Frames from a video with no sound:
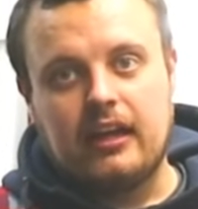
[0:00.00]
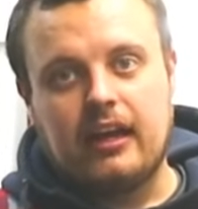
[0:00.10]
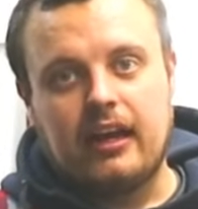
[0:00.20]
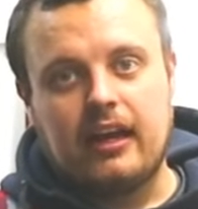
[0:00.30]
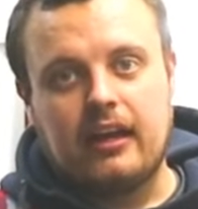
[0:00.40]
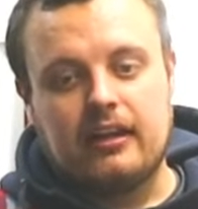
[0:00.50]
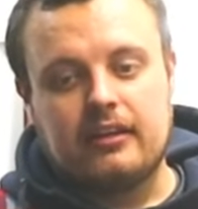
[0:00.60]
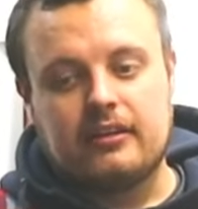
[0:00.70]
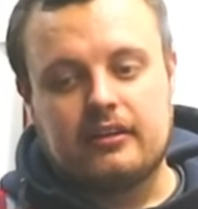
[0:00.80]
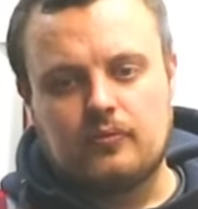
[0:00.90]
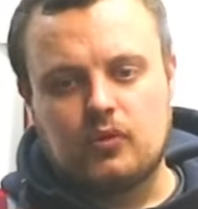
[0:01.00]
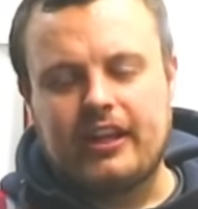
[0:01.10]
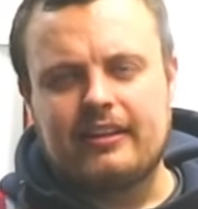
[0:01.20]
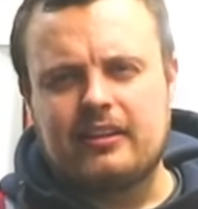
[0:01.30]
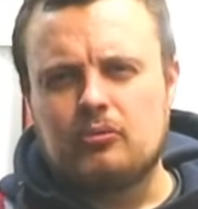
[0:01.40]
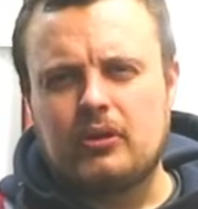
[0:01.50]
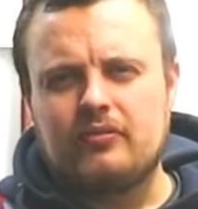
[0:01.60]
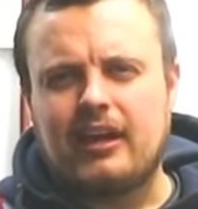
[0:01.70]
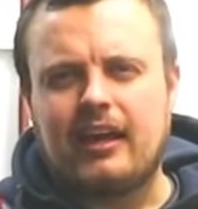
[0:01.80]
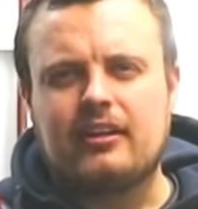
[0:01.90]
and lately
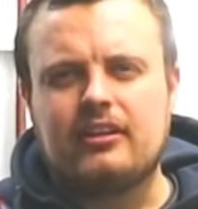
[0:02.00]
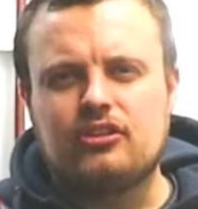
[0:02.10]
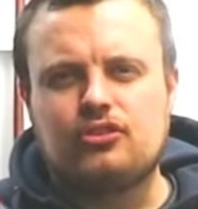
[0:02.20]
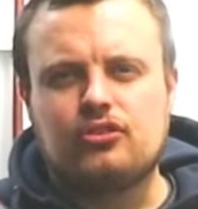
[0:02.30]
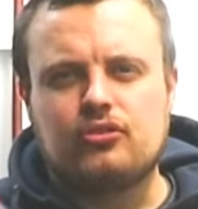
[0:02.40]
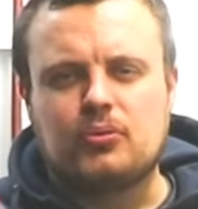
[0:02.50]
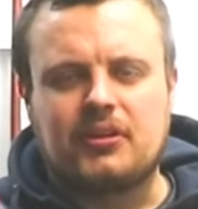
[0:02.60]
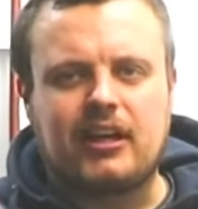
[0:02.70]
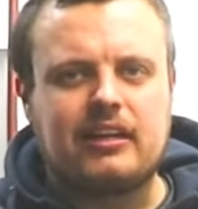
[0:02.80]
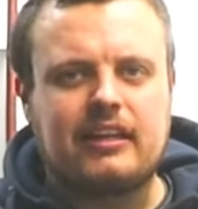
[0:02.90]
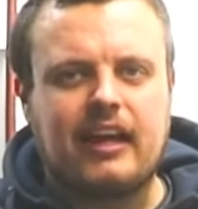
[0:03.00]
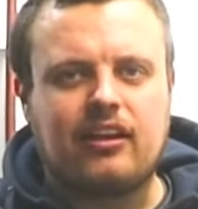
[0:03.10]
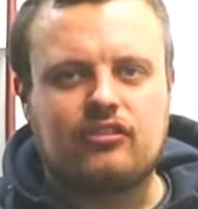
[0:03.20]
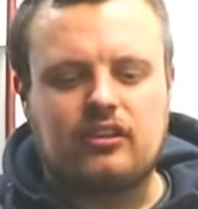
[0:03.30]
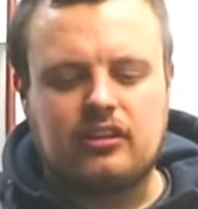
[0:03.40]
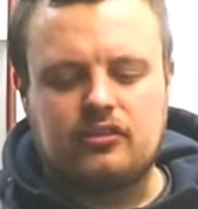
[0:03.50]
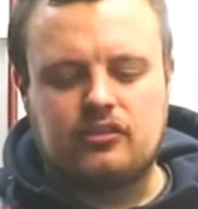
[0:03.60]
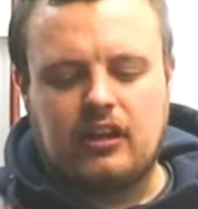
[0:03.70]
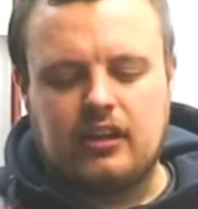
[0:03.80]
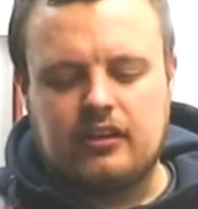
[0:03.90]
we've had issues with head
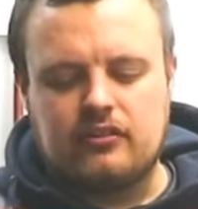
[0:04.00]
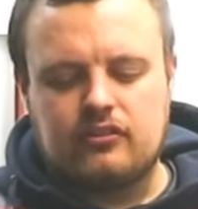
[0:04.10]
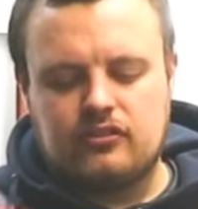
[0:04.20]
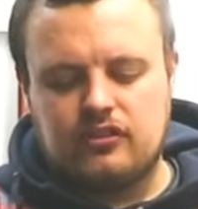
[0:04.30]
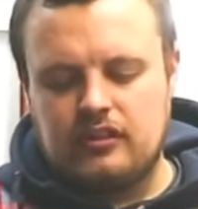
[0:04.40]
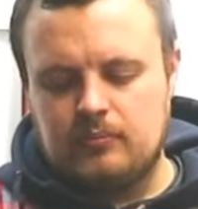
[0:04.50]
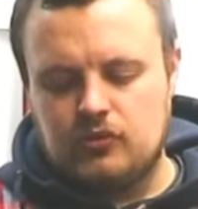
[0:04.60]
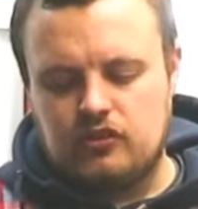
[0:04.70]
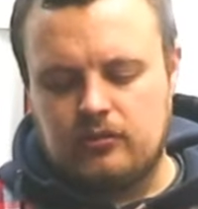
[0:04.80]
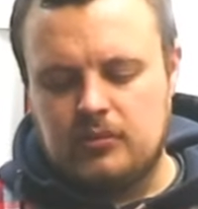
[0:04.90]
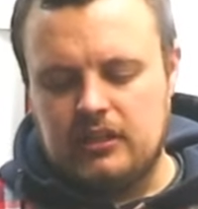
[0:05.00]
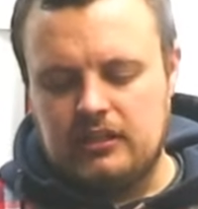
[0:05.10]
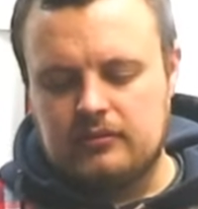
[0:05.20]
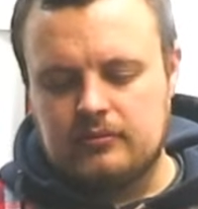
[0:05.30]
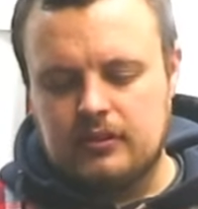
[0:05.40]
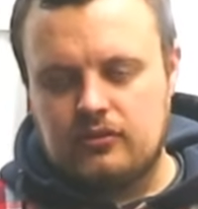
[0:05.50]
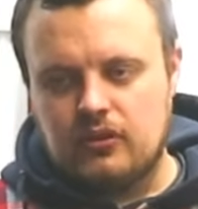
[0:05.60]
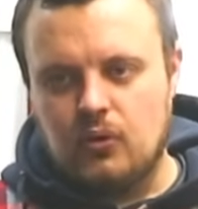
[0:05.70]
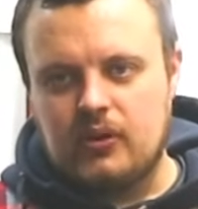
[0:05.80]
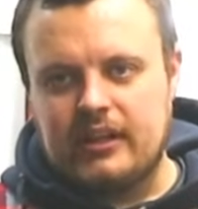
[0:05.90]
gaskets and it seems to be
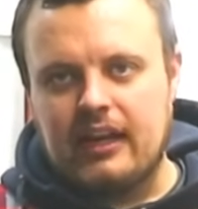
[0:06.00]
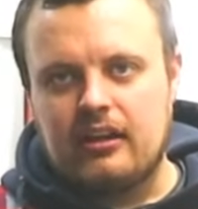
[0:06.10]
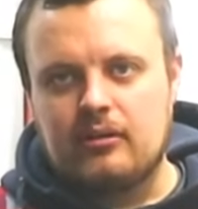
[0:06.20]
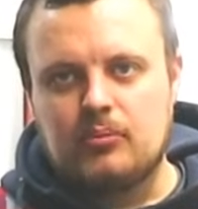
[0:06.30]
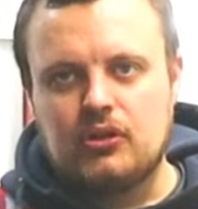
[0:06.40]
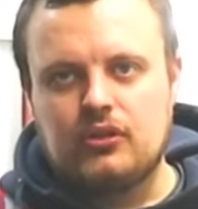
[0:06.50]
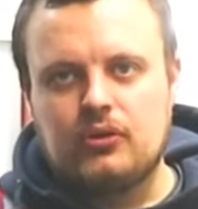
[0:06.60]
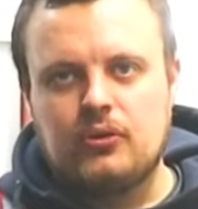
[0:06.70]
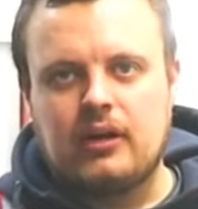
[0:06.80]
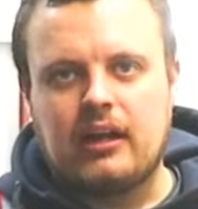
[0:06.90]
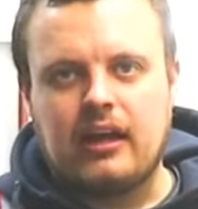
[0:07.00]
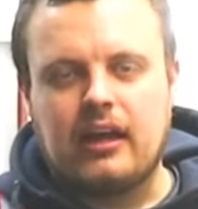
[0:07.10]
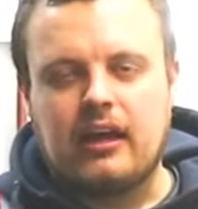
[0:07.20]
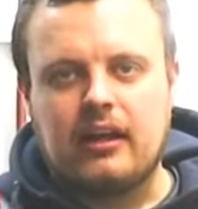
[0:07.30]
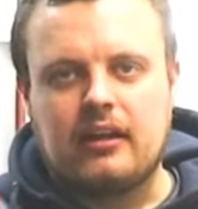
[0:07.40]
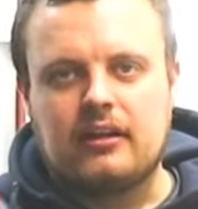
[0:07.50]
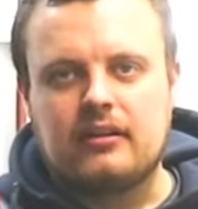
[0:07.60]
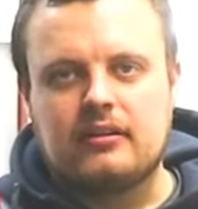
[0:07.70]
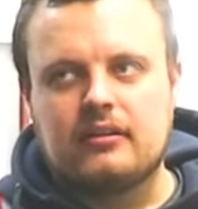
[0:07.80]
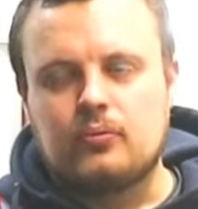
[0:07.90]
totally out of the blue,
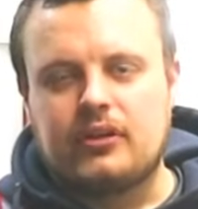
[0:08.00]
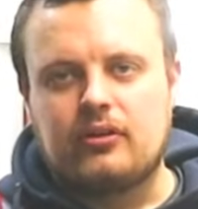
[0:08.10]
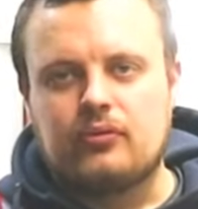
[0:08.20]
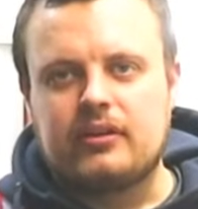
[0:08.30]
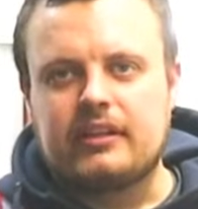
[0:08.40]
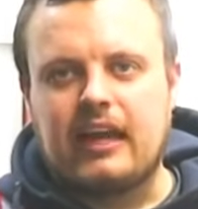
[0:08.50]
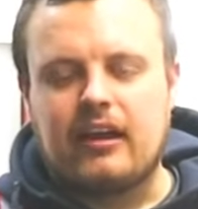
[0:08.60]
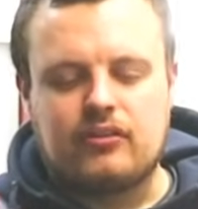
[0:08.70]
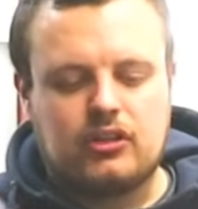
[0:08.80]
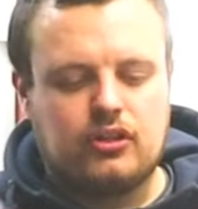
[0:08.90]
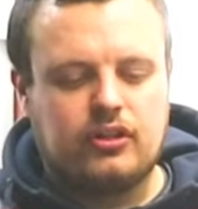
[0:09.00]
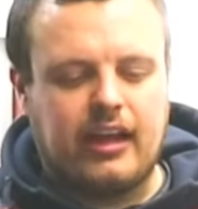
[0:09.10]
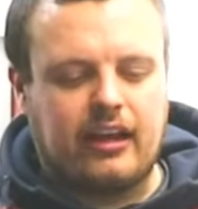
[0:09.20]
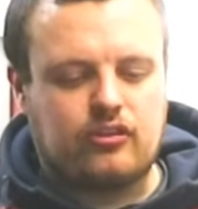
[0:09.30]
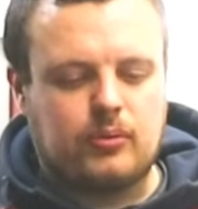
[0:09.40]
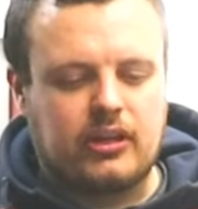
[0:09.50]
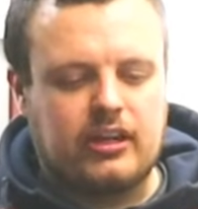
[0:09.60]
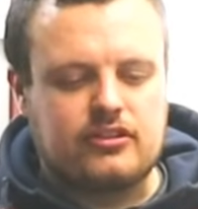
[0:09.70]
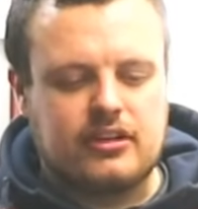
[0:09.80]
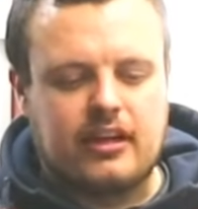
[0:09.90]
and we don't really have a good
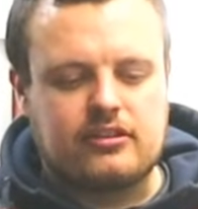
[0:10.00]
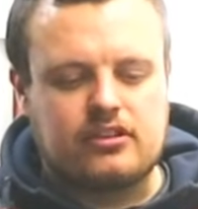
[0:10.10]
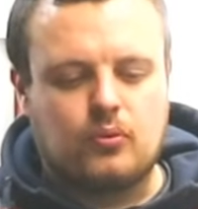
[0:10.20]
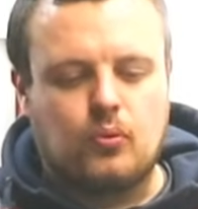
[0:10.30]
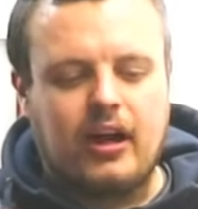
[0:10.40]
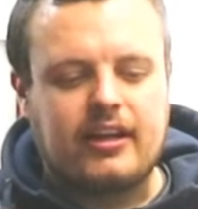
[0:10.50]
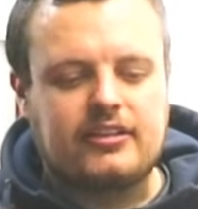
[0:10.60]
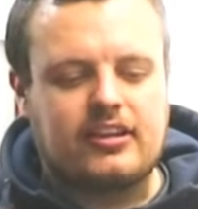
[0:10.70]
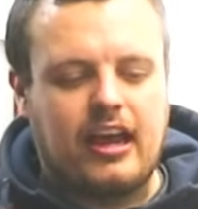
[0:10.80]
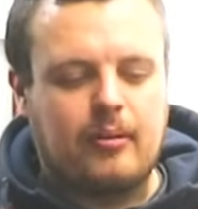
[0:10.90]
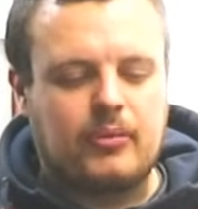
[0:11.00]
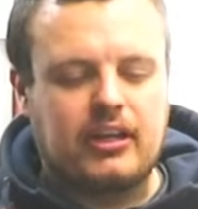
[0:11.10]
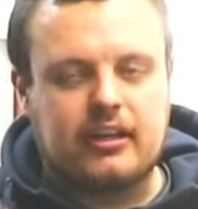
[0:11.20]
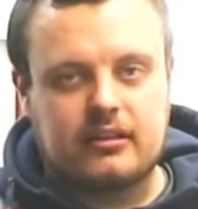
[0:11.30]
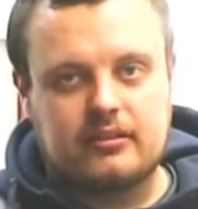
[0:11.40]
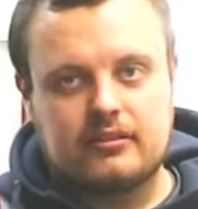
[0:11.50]
explanation as to why it's happening.